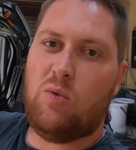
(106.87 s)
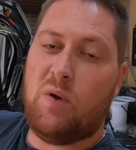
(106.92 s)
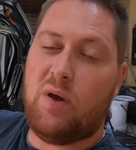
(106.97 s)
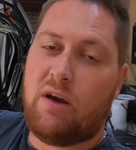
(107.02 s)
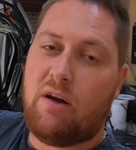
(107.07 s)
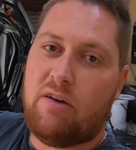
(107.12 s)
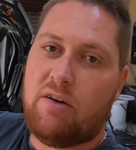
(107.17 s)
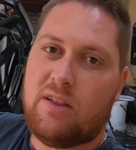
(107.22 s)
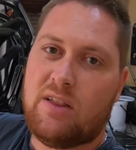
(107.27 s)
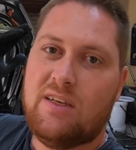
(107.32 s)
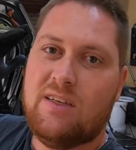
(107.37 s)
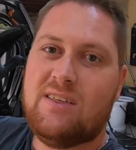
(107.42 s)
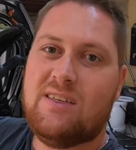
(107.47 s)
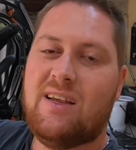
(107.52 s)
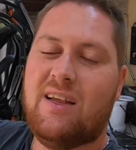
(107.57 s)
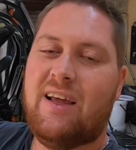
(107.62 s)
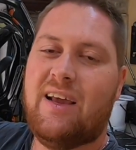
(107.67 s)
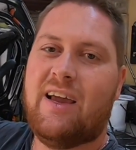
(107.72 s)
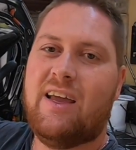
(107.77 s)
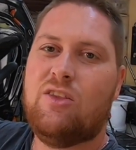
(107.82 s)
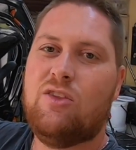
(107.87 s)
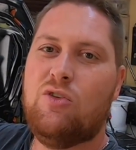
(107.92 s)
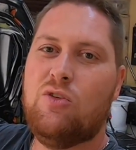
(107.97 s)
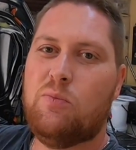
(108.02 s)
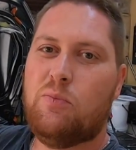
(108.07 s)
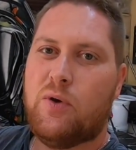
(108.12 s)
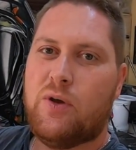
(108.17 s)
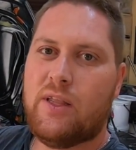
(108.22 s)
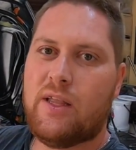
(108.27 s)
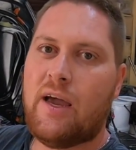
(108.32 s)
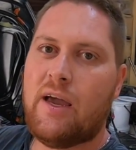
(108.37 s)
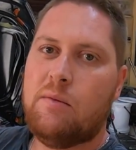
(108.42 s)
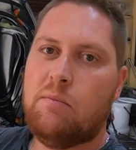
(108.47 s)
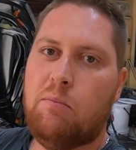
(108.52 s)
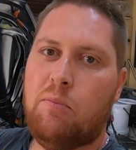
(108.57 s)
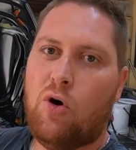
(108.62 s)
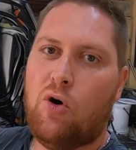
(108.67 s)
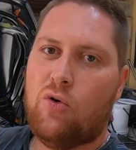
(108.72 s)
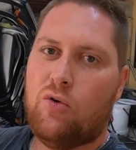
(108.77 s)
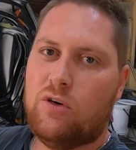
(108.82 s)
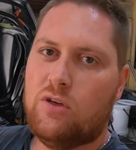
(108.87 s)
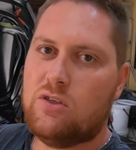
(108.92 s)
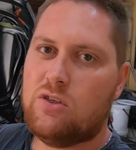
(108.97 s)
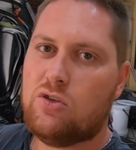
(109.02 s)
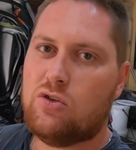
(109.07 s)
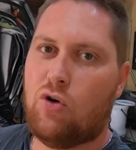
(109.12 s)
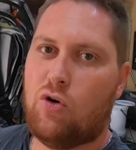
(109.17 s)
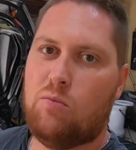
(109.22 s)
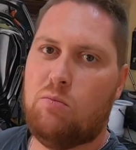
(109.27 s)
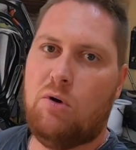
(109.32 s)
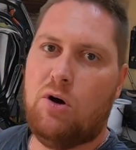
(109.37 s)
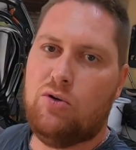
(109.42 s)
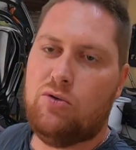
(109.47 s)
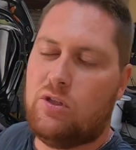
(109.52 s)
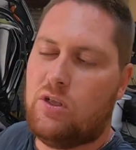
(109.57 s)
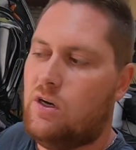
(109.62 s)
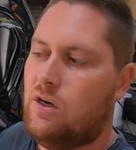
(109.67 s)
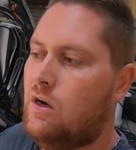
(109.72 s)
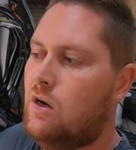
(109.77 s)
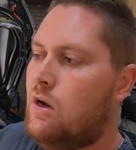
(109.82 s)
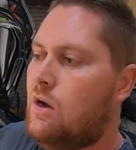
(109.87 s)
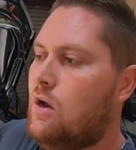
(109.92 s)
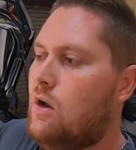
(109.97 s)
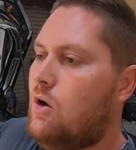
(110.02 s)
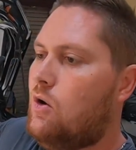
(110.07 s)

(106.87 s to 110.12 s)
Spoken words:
We're currently sitting at 2.8 bar on a stock motor,